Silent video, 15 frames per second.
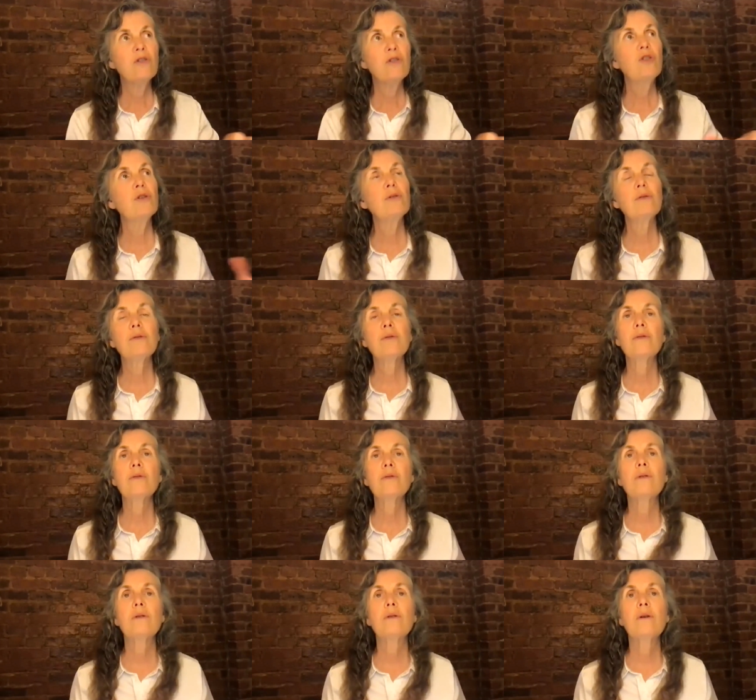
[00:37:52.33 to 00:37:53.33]

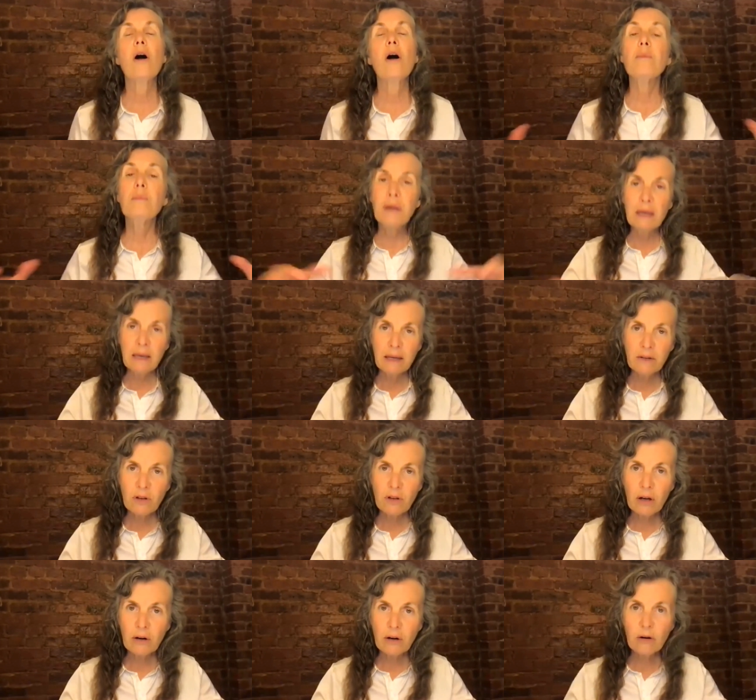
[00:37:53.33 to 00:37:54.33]
to all beings on